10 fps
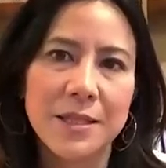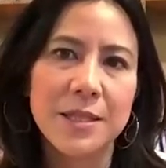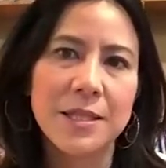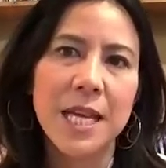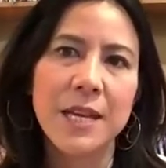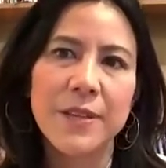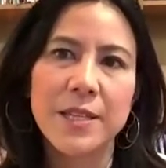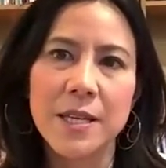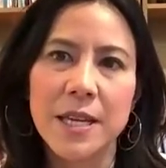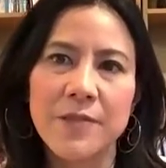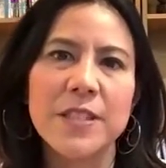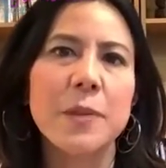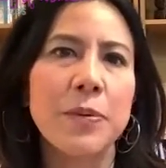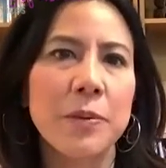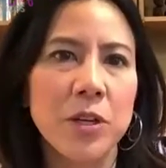say if it's a if it's
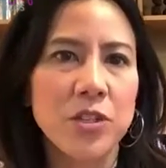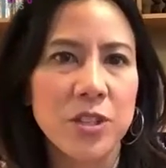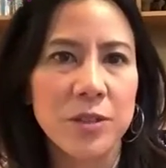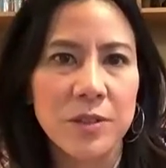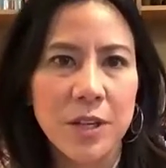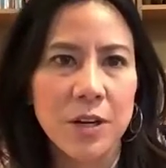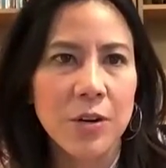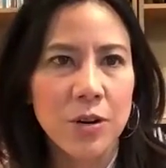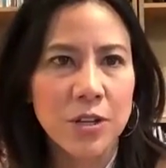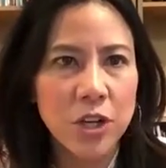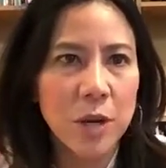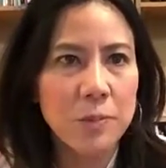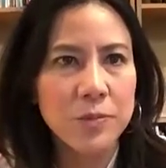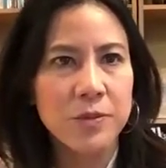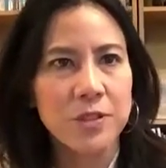a promotion or, uh, or a
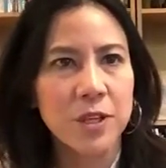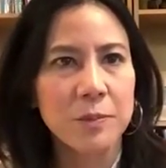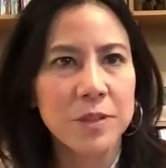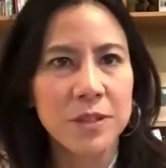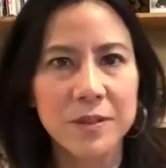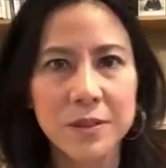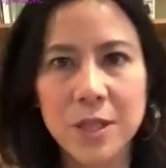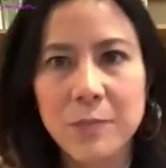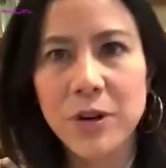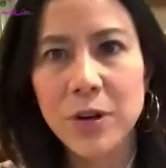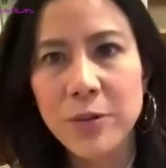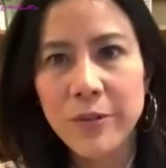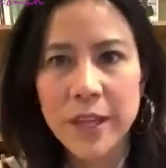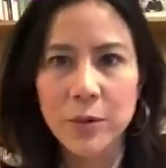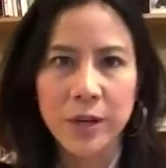top top top role
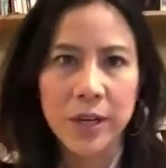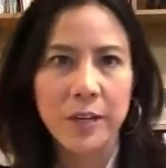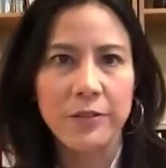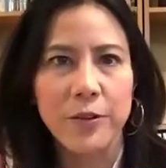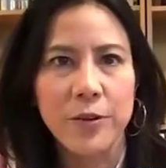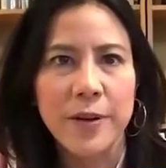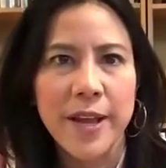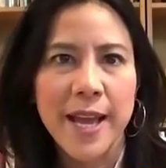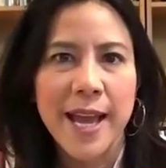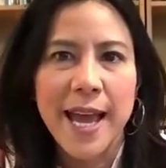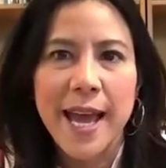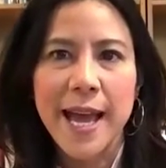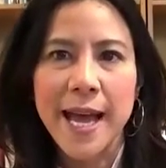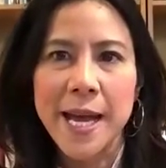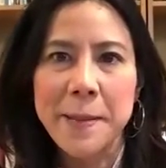that you want to go for,
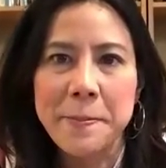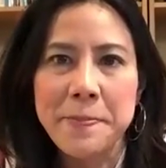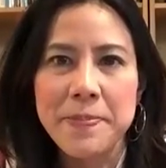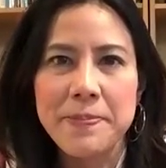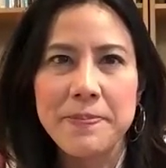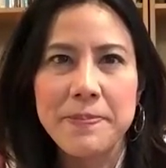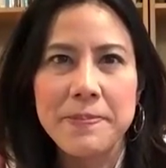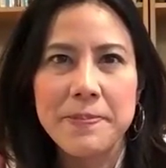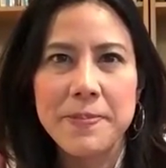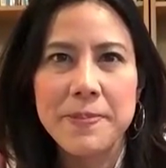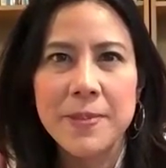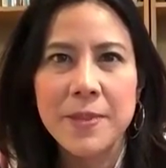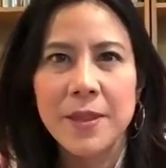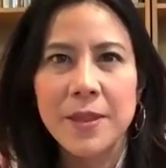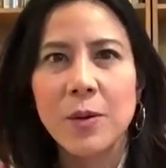um,
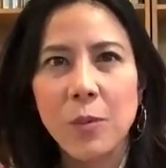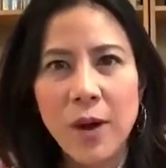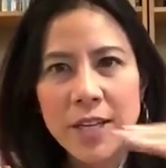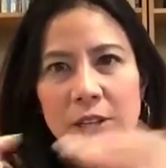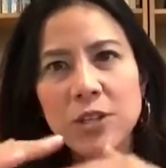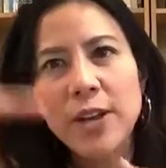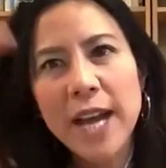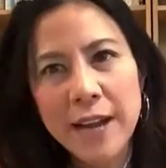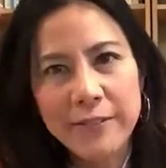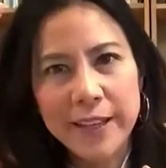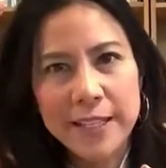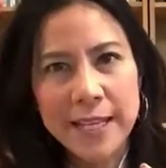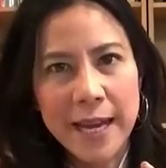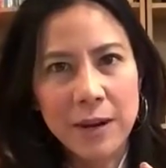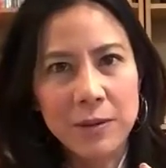why don't you have it
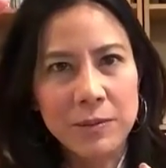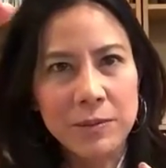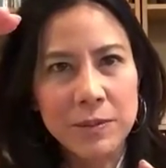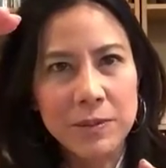now?